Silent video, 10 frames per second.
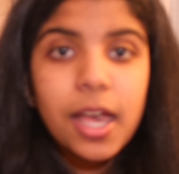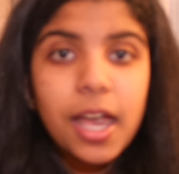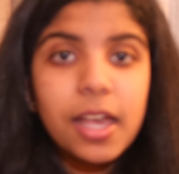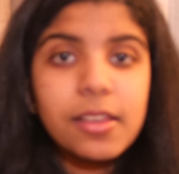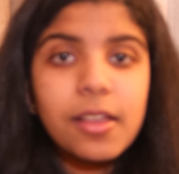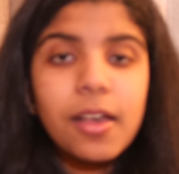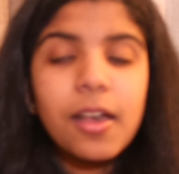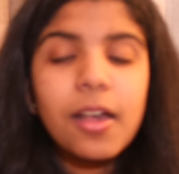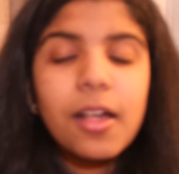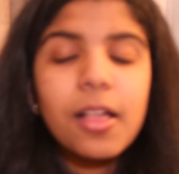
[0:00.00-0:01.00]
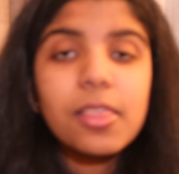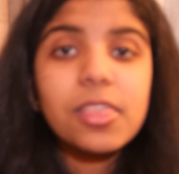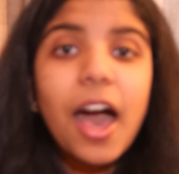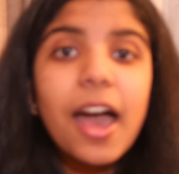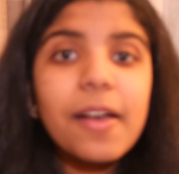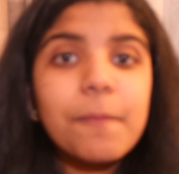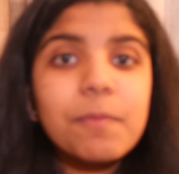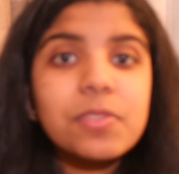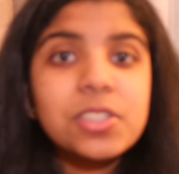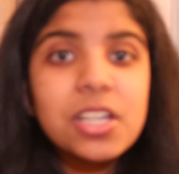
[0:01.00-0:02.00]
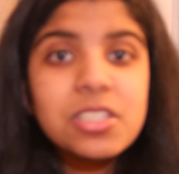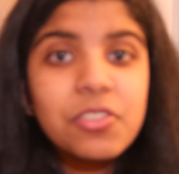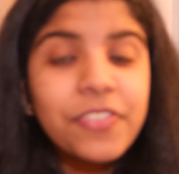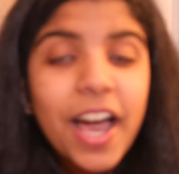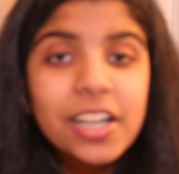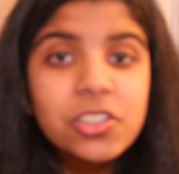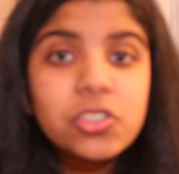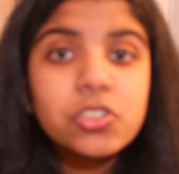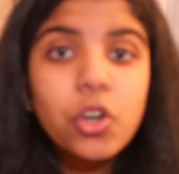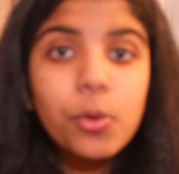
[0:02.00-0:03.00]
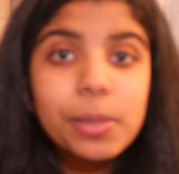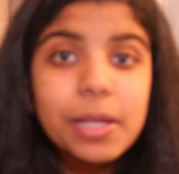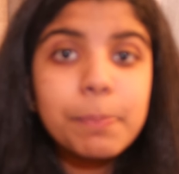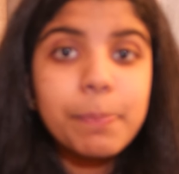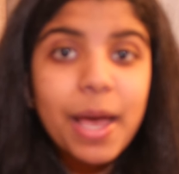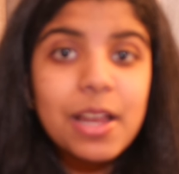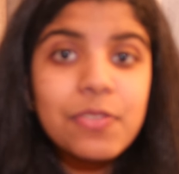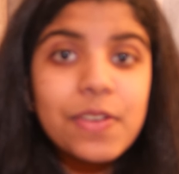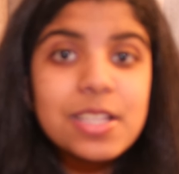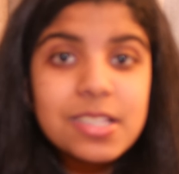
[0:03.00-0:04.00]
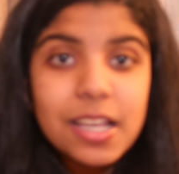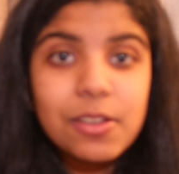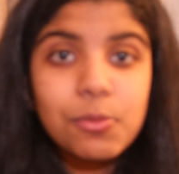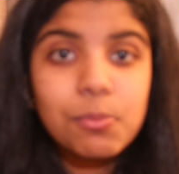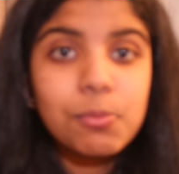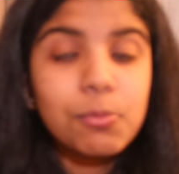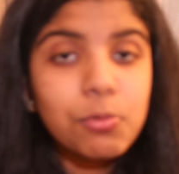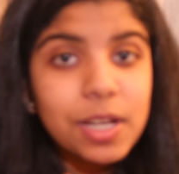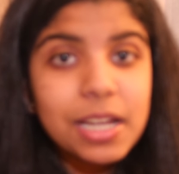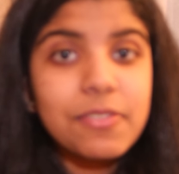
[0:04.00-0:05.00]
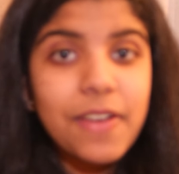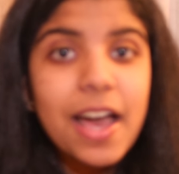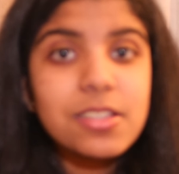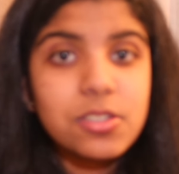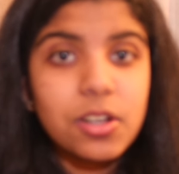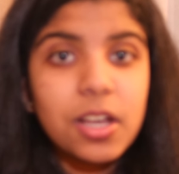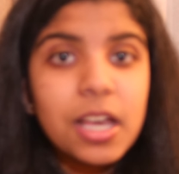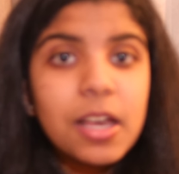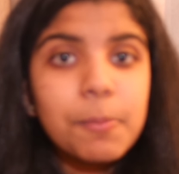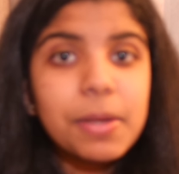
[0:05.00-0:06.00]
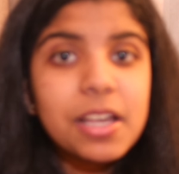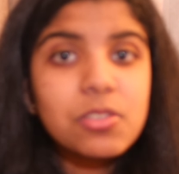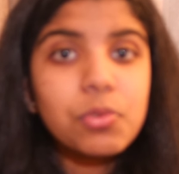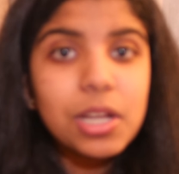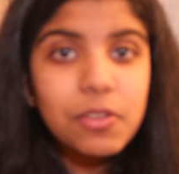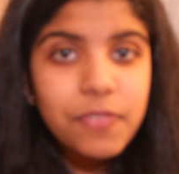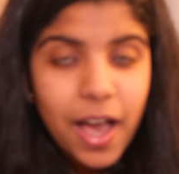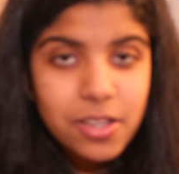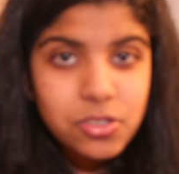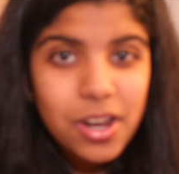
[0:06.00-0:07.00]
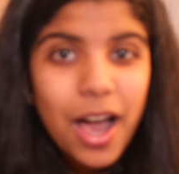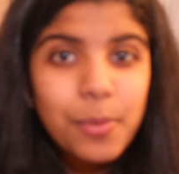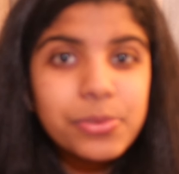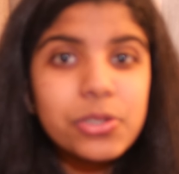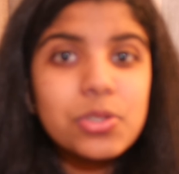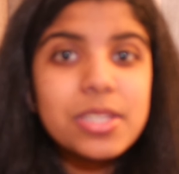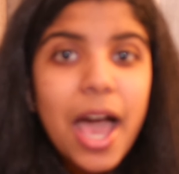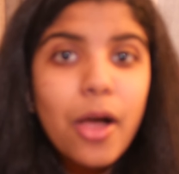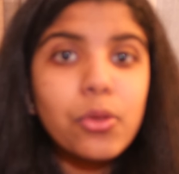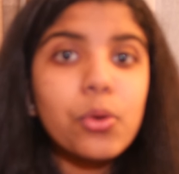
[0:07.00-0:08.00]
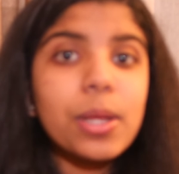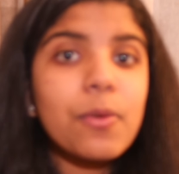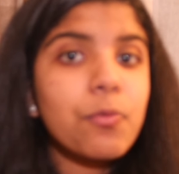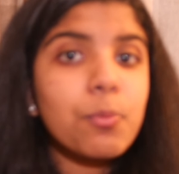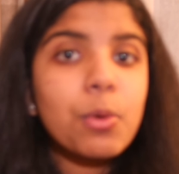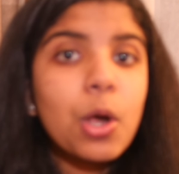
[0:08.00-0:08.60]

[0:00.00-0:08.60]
And not just the fact, there's so many benefits in reading faster, because reading faster helps you download